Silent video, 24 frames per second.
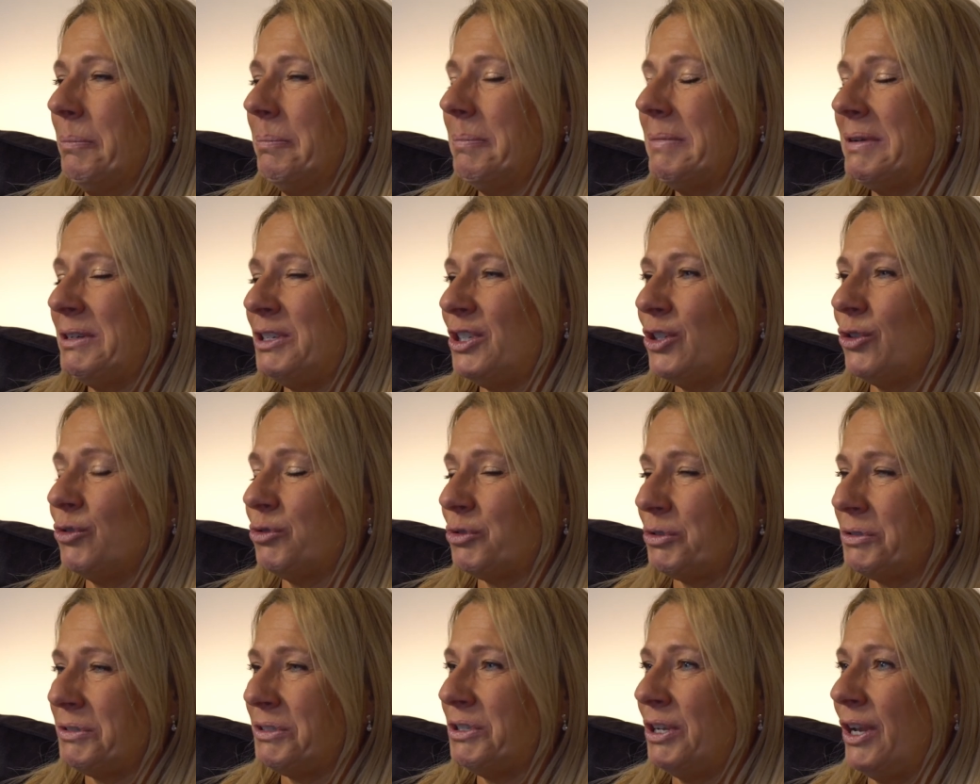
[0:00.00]
my
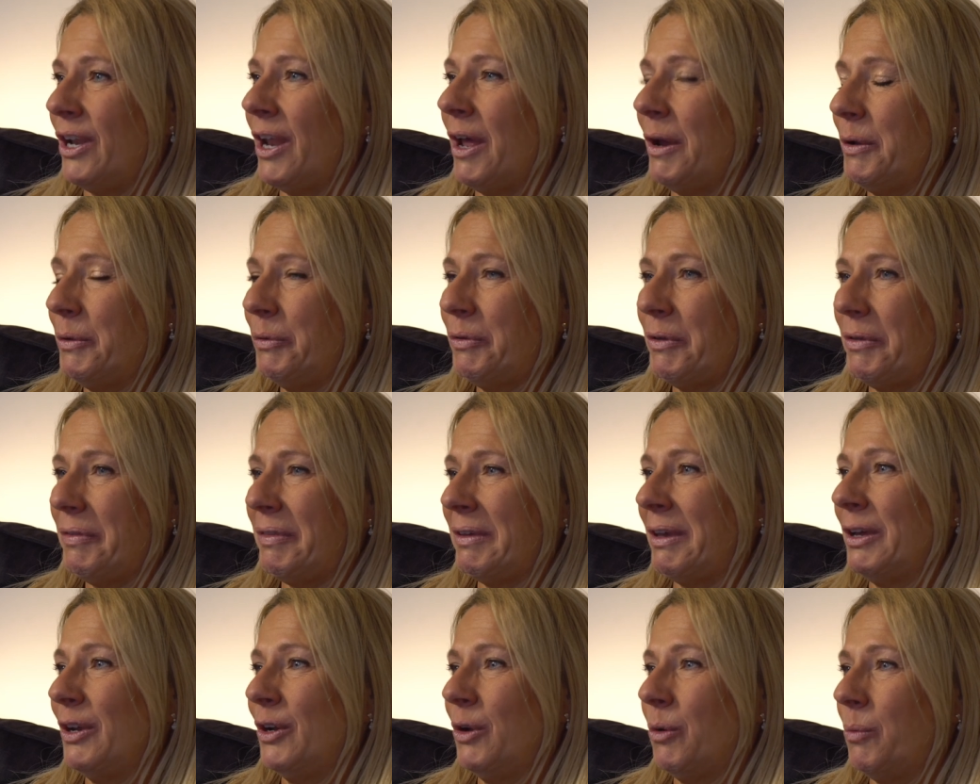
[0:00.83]
children to know that
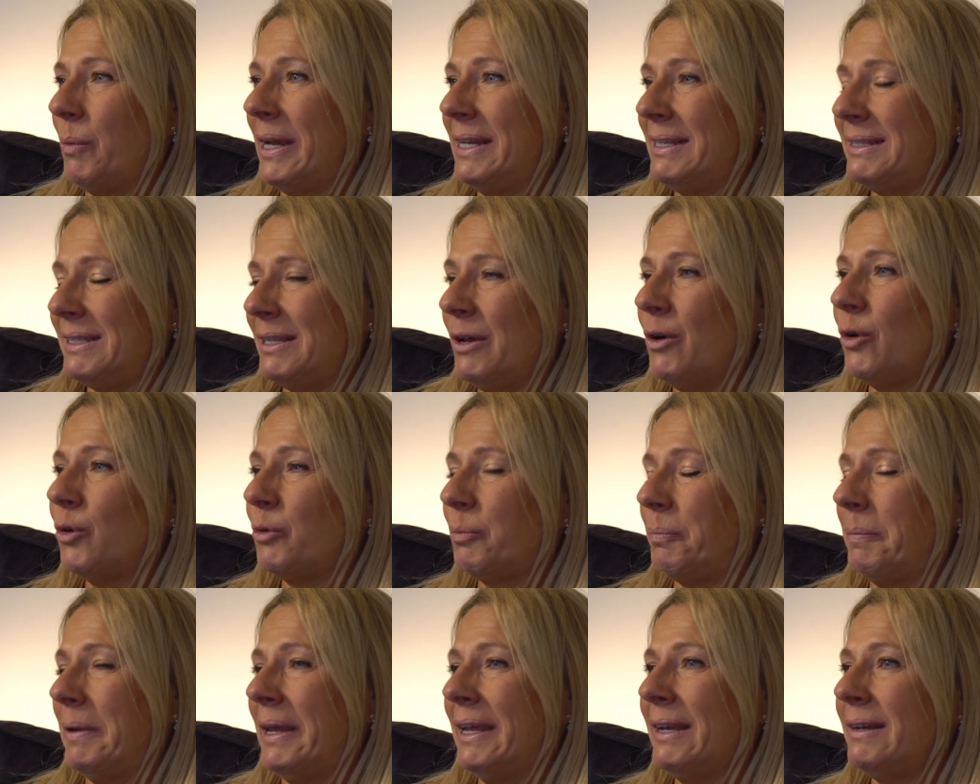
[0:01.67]
they can always
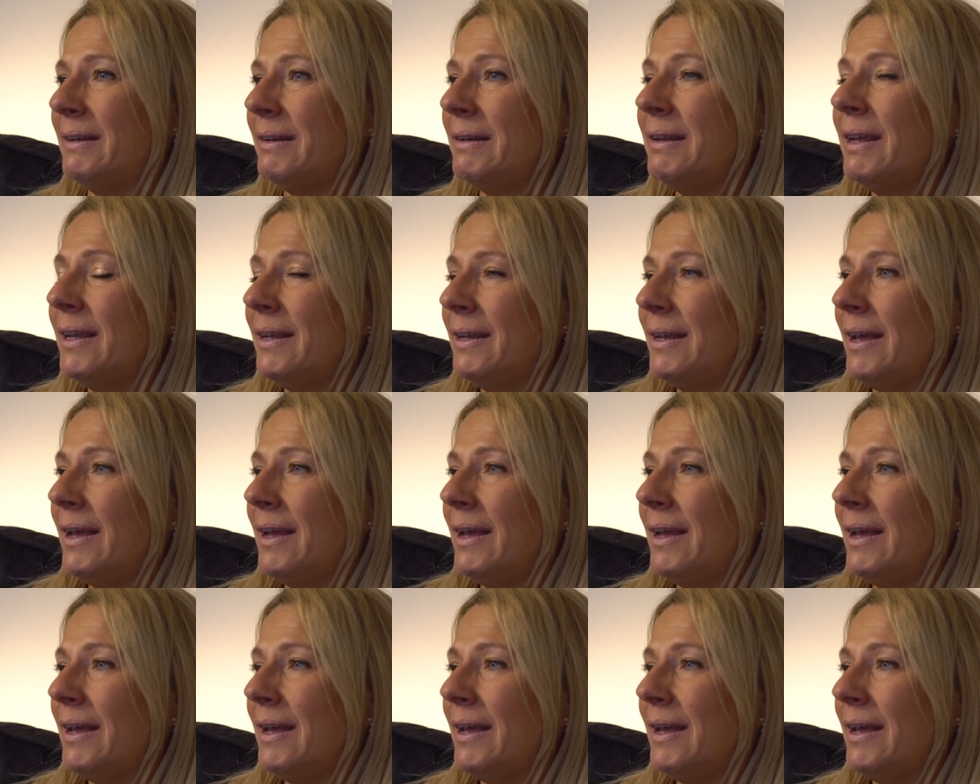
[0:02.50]
hug me